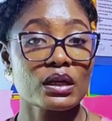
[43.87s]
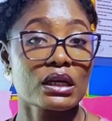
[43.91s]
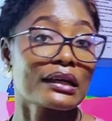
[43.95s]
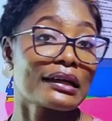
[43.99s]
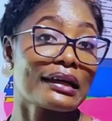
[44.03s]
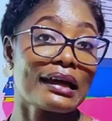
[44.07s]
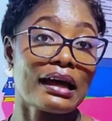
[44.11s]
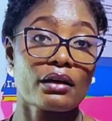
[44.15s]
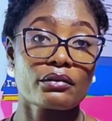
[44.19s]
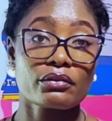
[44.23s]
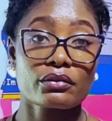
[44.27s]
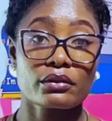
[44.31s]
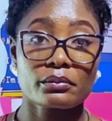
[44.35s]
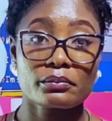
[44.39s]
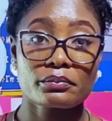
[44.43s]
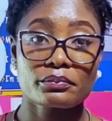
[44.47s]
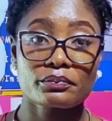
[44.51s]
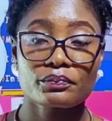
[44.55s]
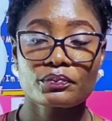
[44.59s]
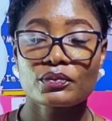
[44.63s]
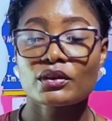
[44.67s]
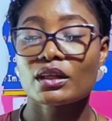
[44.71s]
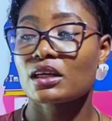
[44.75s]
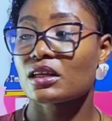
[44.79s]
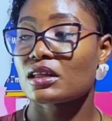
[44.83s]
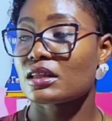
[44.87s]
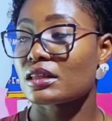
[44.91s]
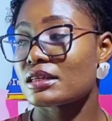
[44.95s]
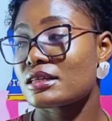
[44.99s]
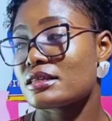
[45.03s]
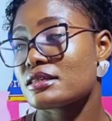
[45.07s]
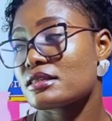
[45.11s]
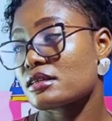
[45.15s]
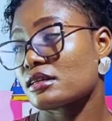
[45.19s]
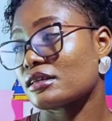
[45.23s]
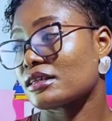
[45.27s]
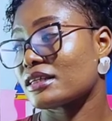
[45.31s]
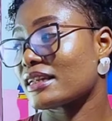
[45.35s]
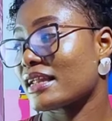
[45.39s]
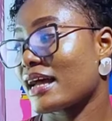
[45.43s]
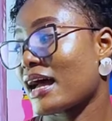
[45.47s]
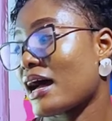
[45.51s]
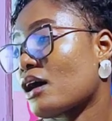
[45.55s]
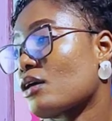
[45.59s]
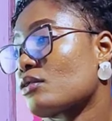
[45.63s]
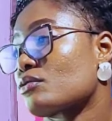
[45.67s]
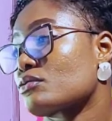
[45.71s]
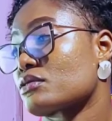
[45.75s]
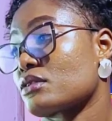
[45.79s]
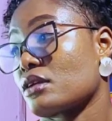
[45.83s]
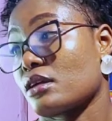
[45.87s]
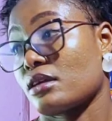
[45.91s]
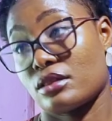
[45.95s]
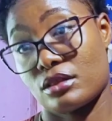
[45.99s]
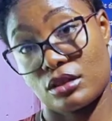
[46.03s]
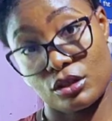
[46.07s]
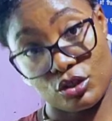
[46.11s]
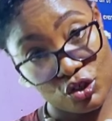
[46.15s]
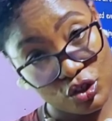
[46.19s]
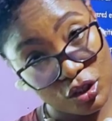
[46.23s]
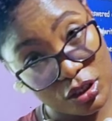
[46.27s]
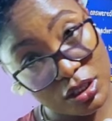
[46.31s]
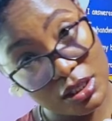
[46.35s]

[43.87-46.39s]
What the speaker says: we can count them. These are nouns that